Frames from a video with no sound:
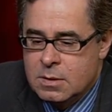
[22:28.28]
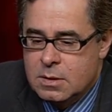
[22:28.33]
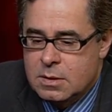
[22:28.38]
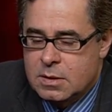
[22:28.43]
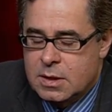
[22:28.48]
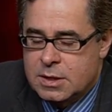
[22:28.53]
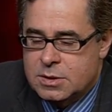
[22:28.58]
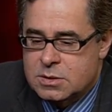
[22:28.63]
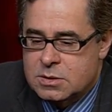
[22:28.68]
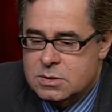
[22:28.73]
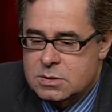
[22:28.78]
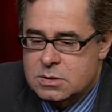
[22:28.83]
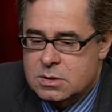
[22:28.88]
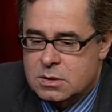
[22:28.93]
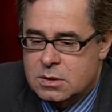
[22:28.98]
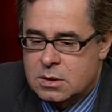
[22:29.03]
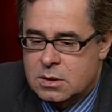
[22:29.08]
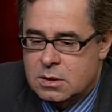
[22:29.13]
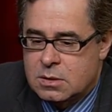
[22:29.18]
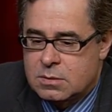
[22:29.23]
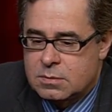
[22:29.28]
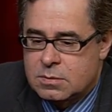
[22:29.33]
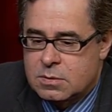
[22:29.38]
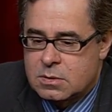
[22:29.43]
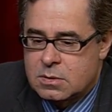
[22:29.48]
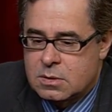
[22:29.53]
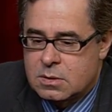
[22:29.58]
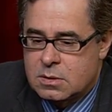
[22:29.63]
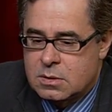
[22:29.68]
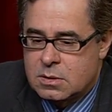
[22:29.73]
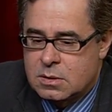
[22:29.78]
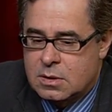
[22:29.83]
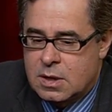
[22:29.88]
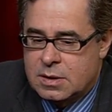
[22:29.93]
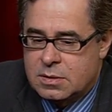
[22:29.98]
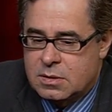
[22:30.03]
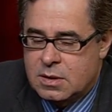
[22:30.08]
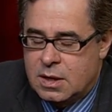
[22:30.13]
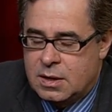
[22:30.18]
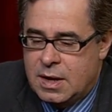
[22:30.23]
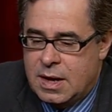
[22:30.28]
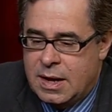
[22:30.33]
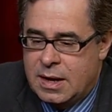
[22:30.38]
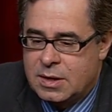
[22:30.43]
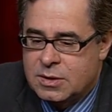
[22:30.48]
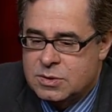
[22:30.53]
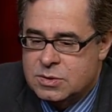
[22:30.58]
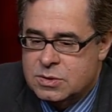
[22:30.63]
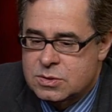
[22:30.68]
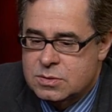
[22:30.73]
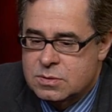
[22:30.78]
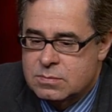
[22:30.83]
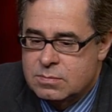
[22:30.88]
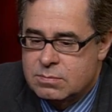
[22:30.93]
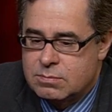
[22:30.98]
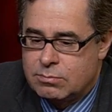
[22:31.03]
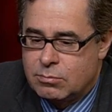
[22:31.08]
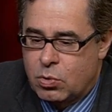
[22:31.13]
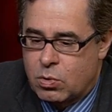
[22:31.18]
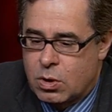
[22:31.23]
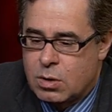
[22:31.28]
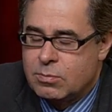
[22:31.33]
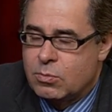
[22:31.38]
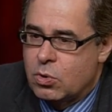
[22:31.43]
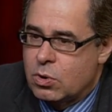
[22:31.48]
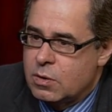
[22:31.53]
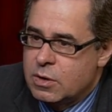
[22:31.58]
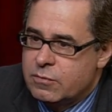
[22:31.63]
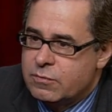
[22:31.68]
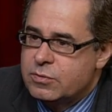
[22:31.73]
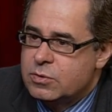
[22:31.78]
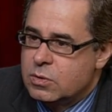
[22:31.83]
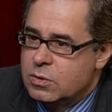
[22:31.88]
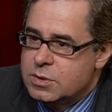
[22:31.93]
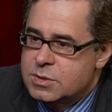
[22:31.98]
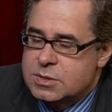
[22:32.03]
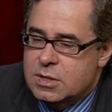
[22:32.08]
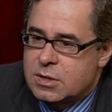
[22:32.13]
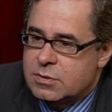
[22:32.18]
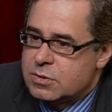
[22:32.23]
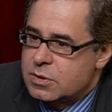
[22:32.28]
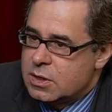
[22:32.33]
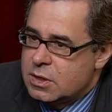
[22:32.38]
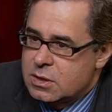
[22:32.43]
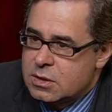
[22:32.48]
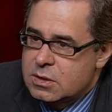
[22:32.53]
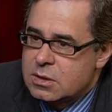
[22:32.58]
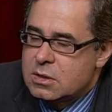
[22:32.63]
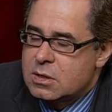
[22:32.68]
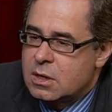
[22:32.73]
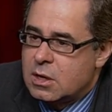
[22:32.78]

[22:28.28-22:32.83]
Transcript: that's uh, that that has more and more influence, I think,